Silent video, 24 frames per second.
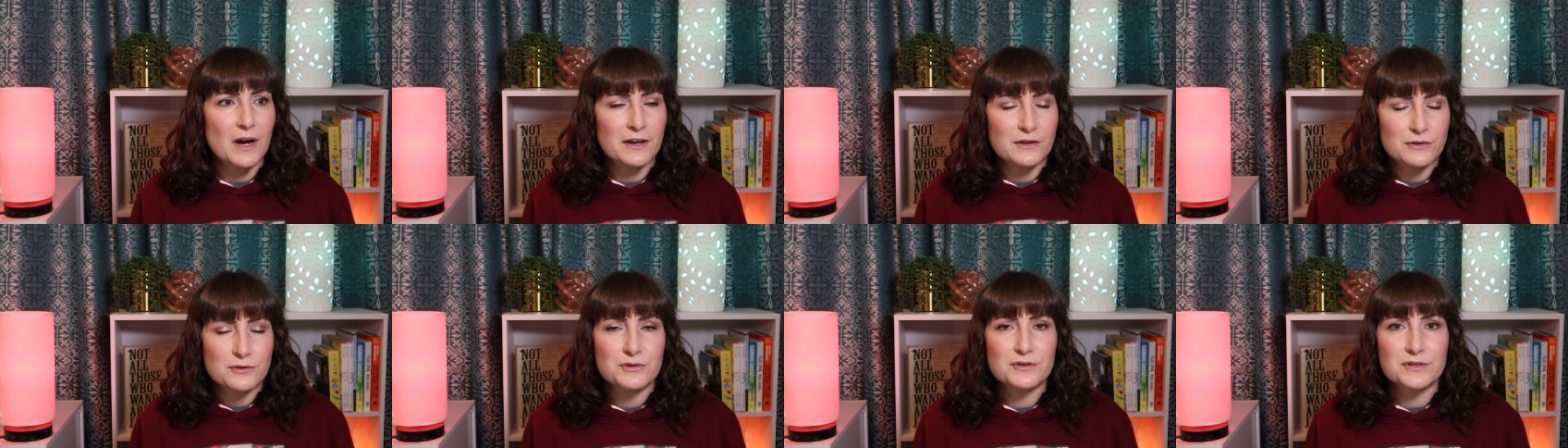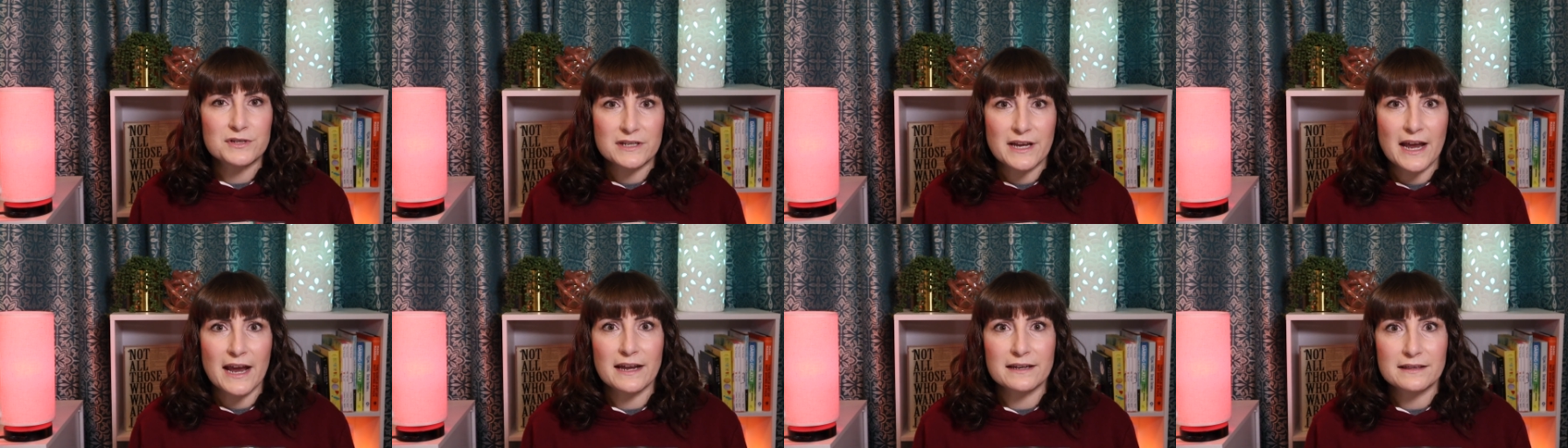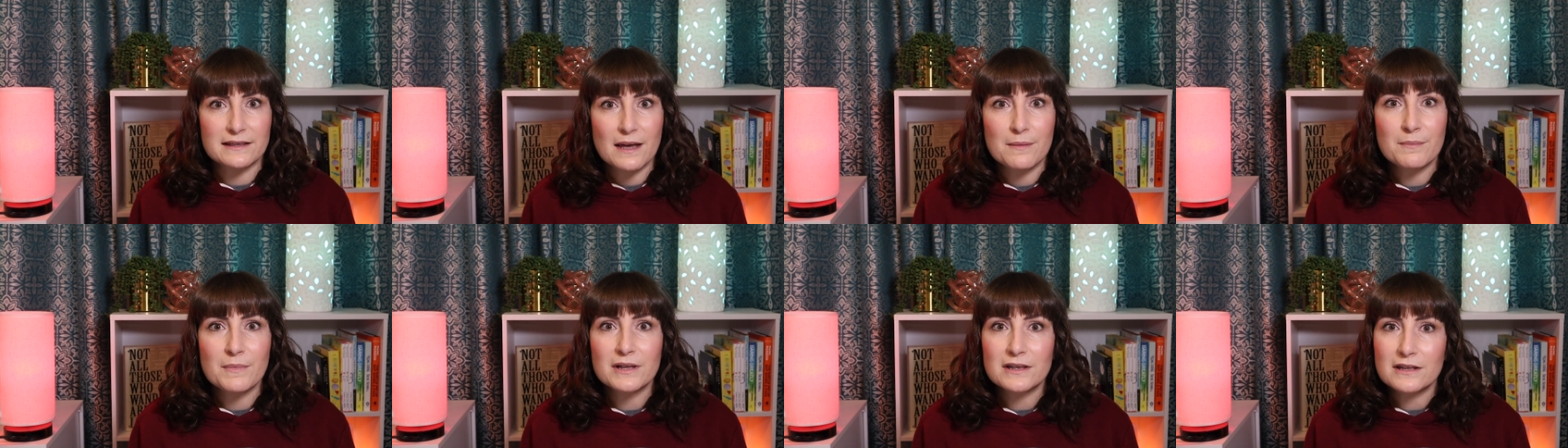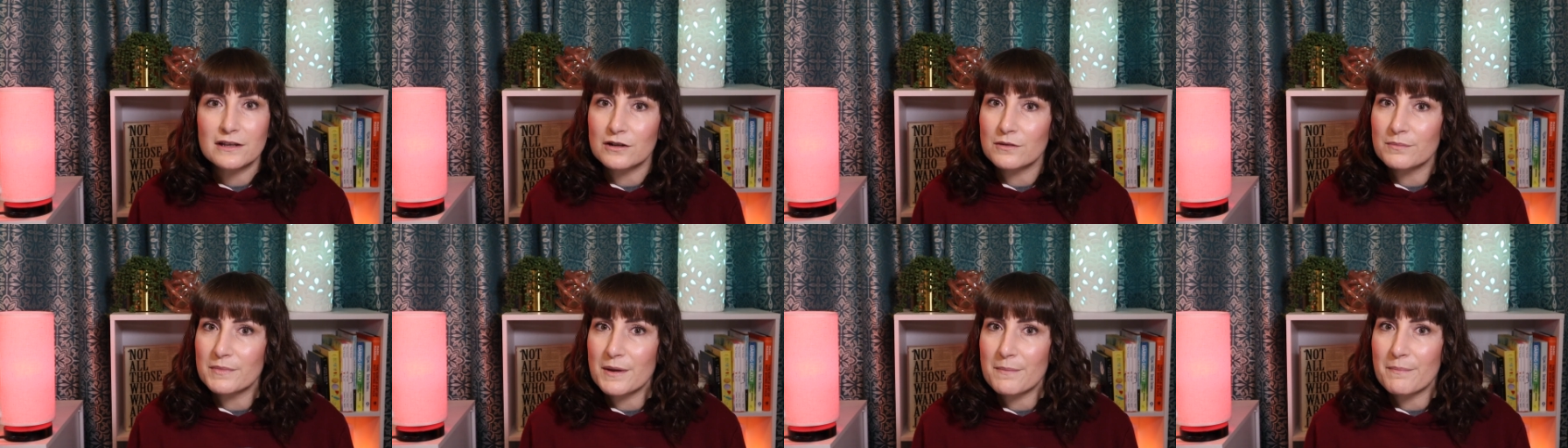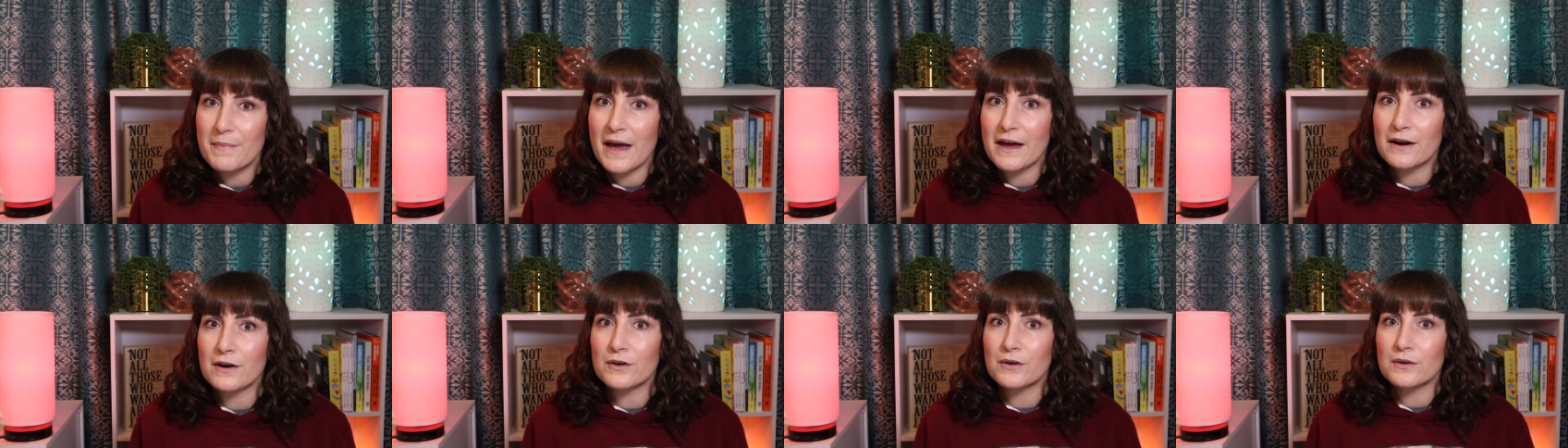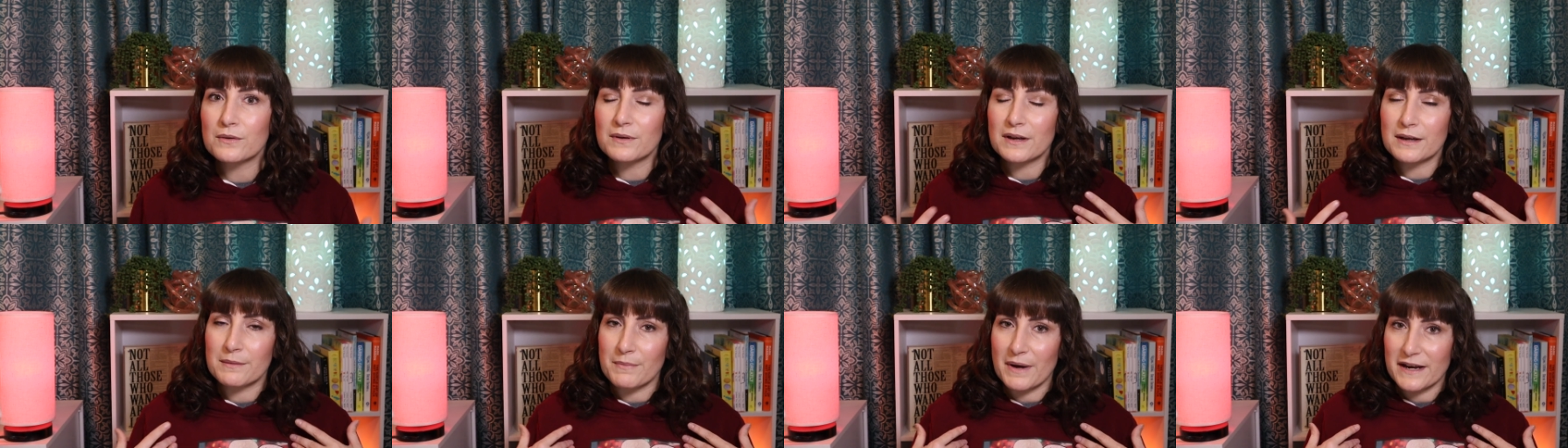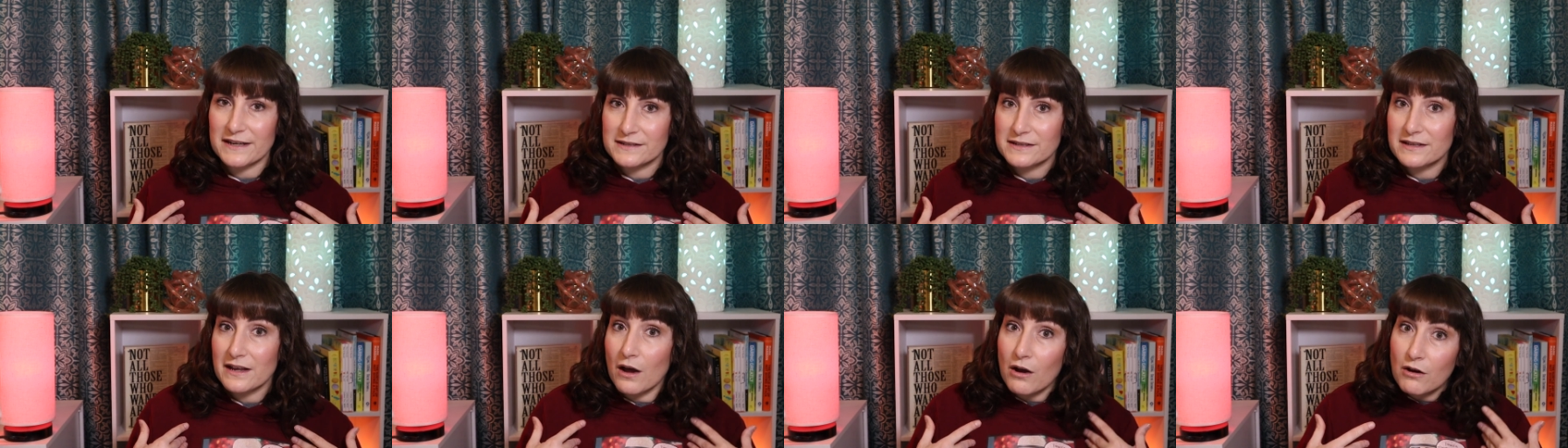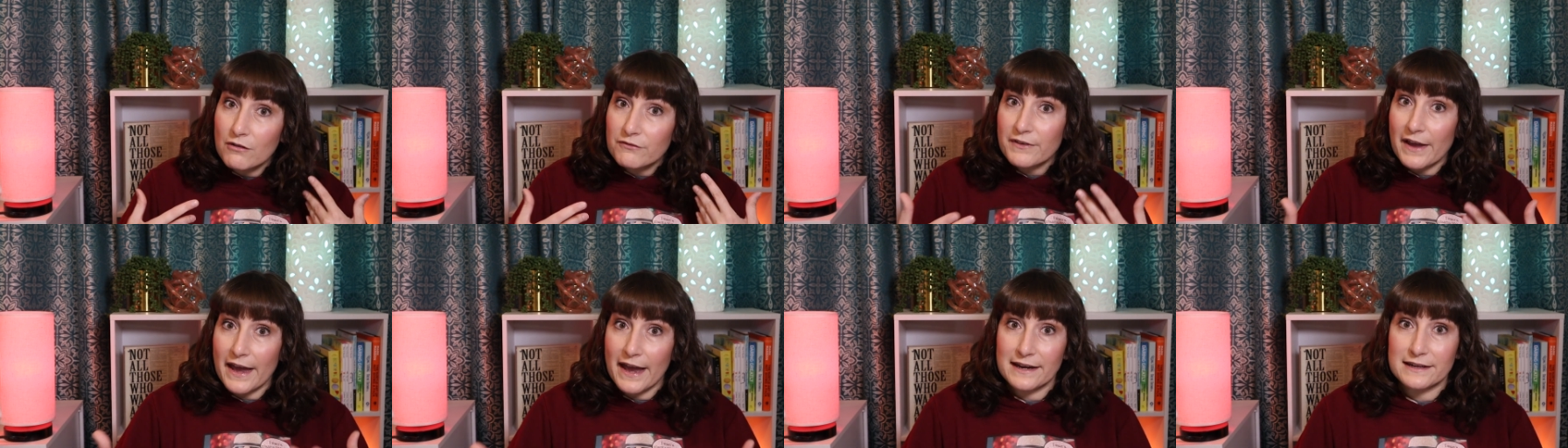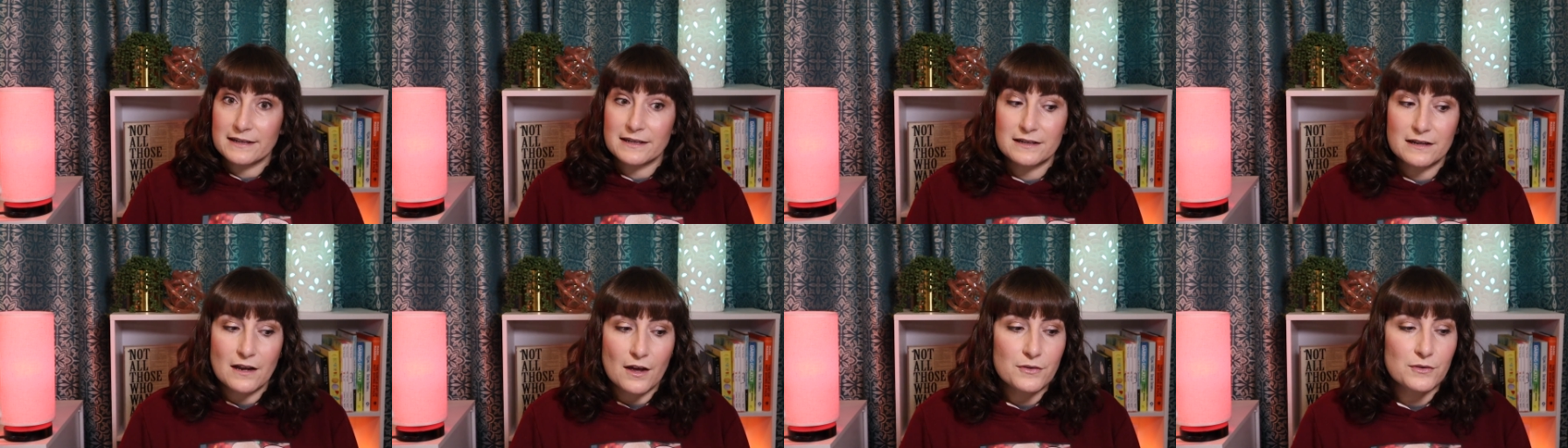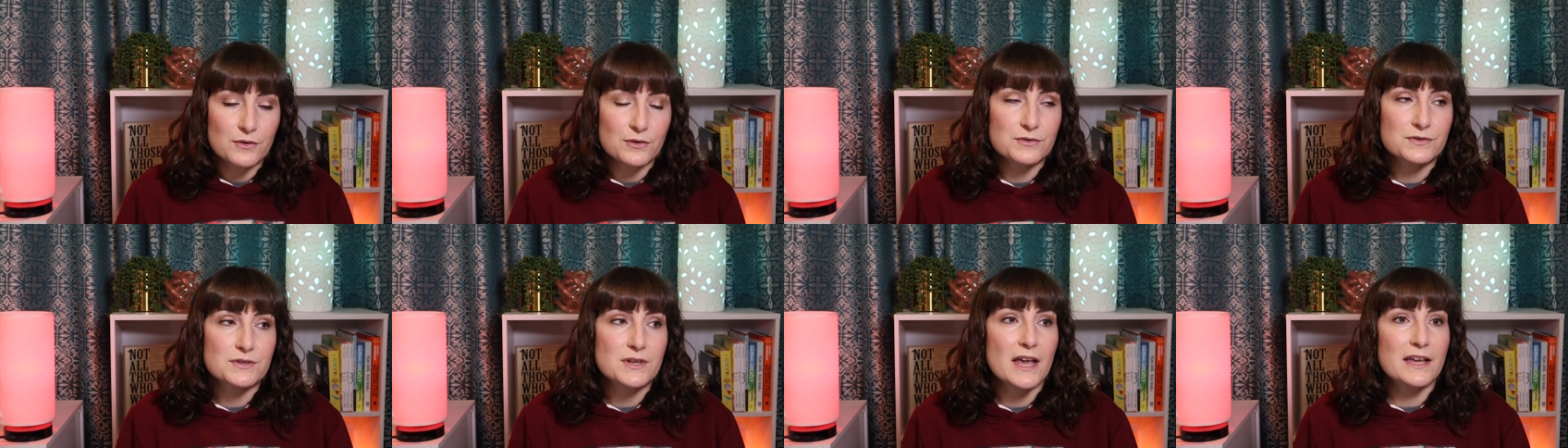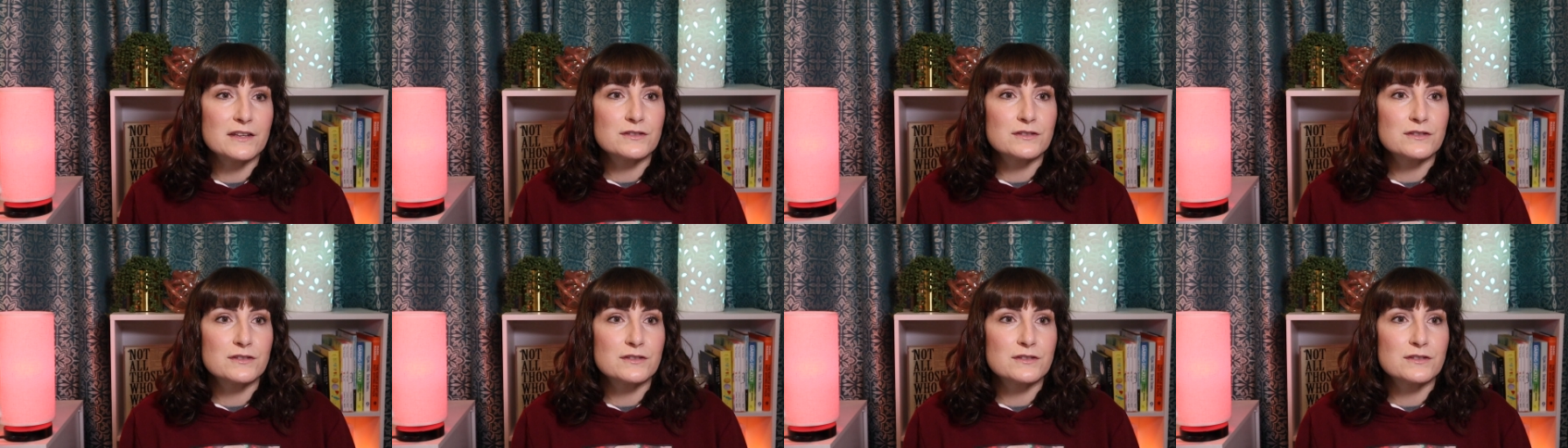understand them a little bit better in myself and in others.